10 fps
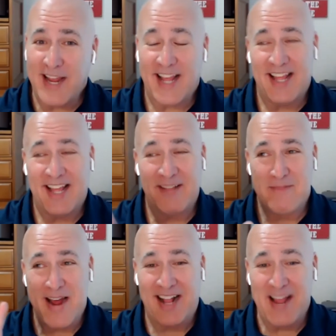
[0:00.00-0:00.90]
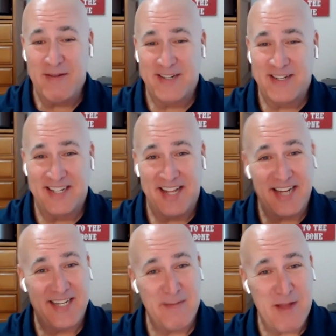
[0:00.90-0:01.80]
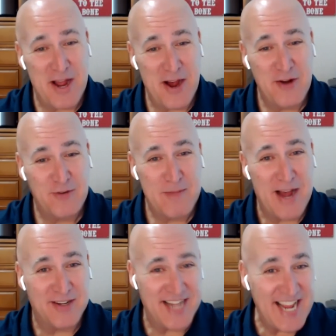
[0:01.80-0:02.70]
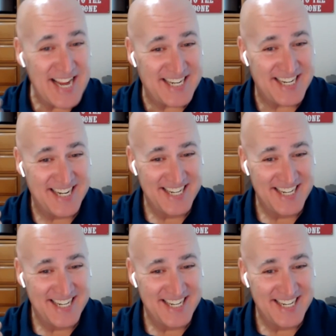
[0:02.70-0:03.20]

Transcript: then, my claims, they sent me one hundred miles east.